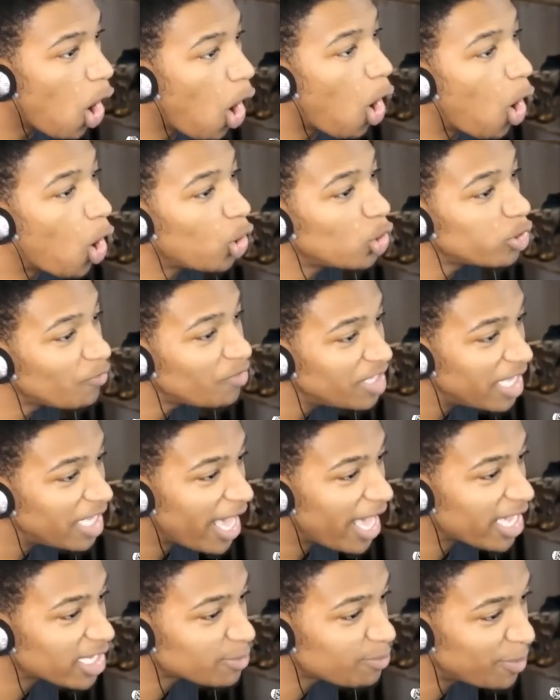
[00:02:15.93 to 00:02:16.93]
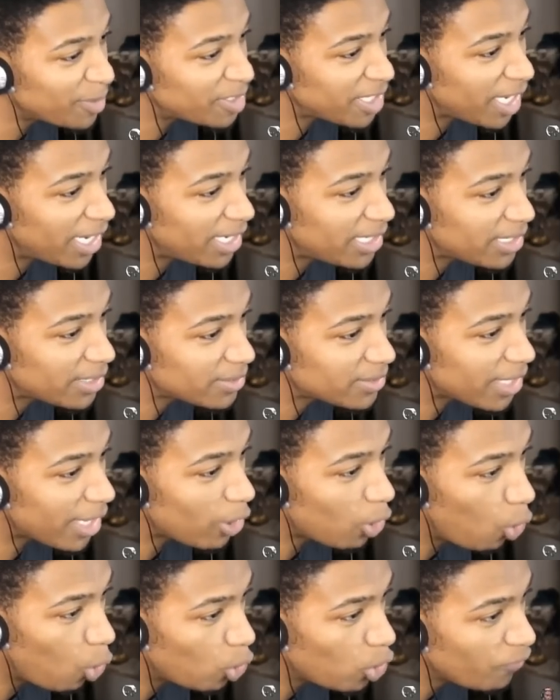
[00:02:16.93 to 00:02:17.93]
all of the expectations
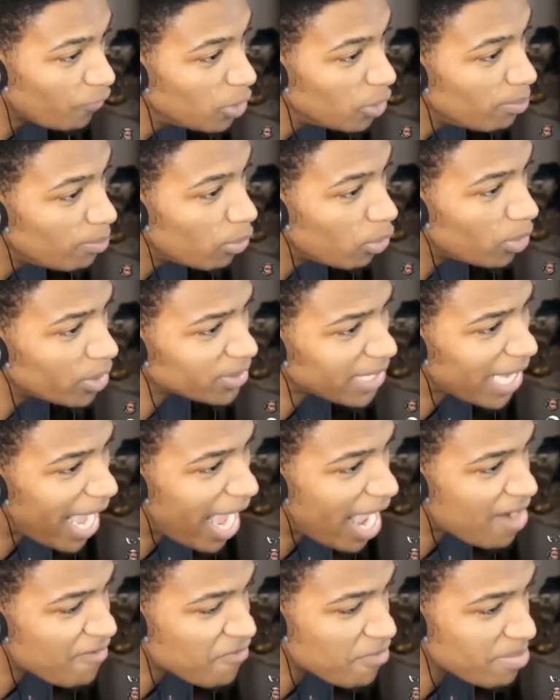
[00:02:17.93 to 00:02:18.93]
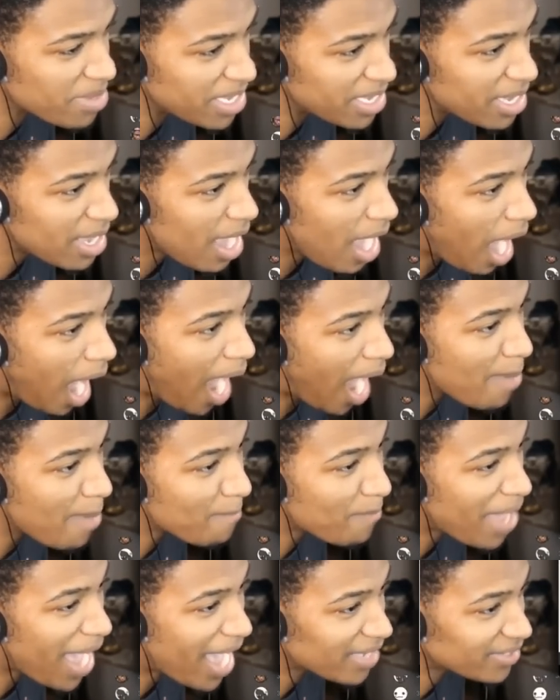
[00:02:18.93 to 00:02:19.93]
that all of you boys had for me. I
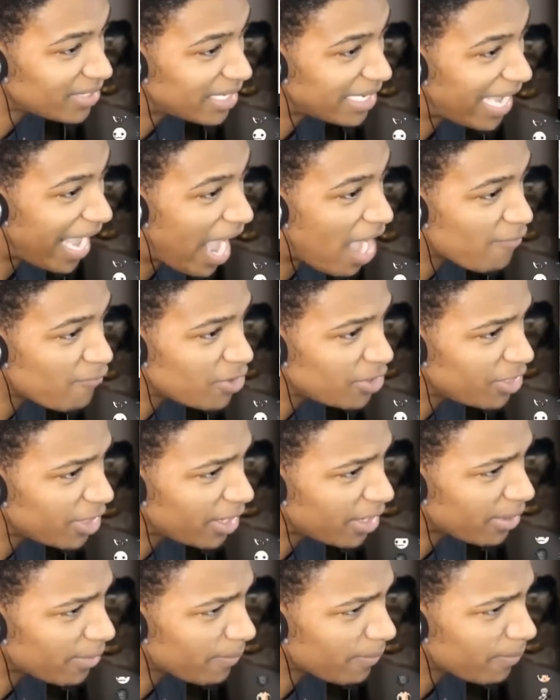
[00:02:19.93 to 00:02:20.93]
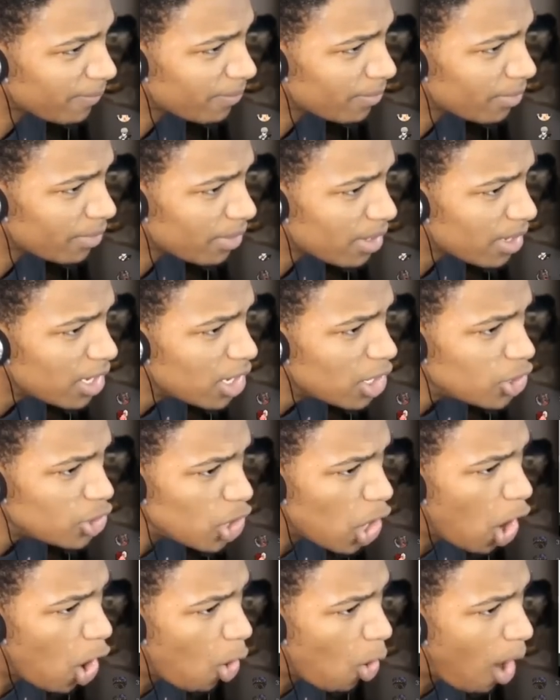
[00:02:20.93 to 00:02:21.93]
am passing everything.
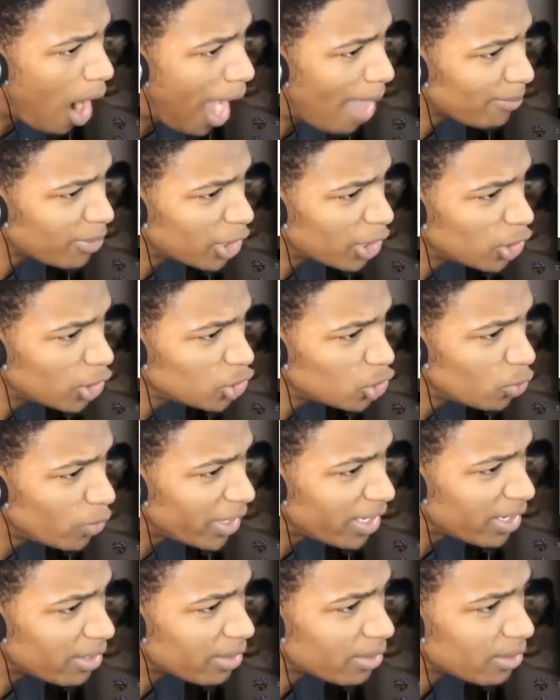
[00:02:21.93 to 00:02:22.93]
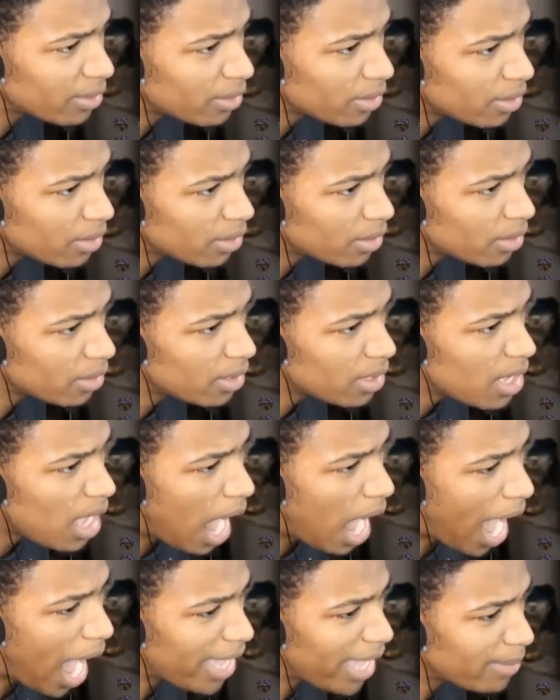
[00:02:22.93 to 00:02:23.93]
No, I'm gonna do it.
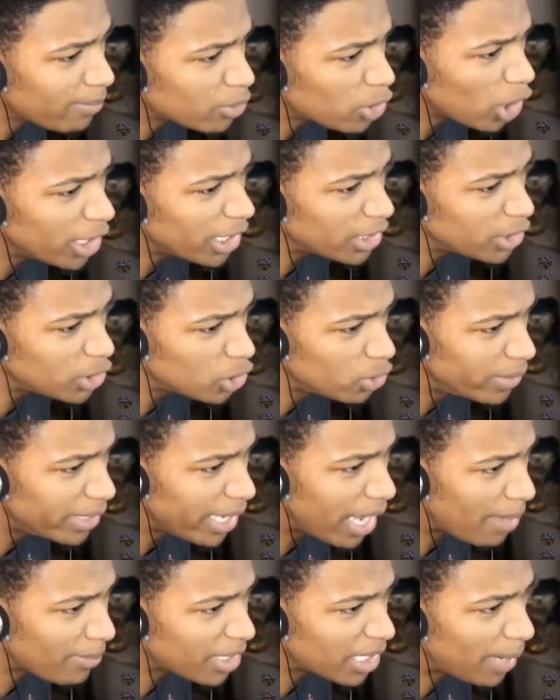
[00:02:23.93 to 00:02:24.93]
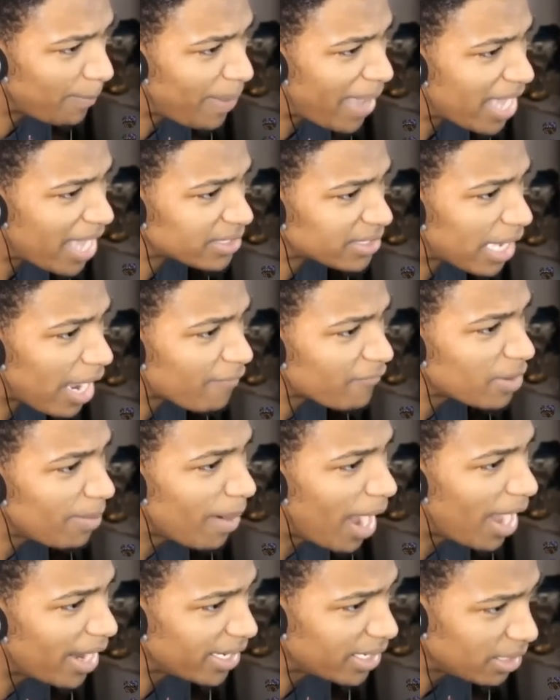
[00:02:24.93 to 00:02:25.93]
I am gonna do it. I'm gonna pass
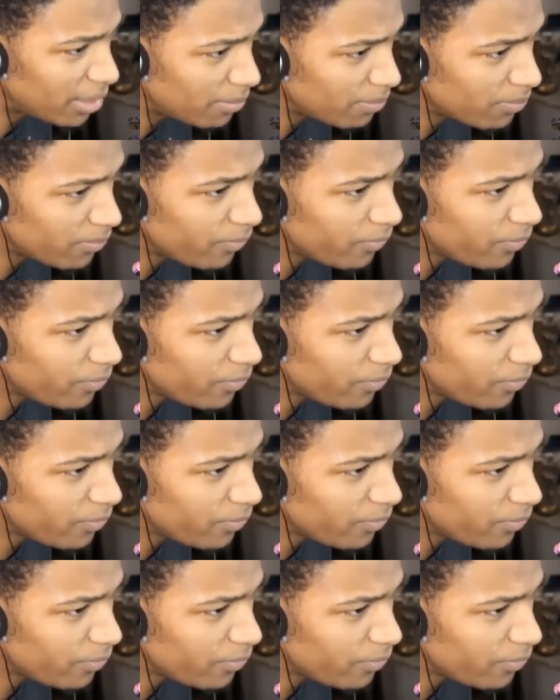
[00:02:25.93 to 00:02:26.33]
everybody.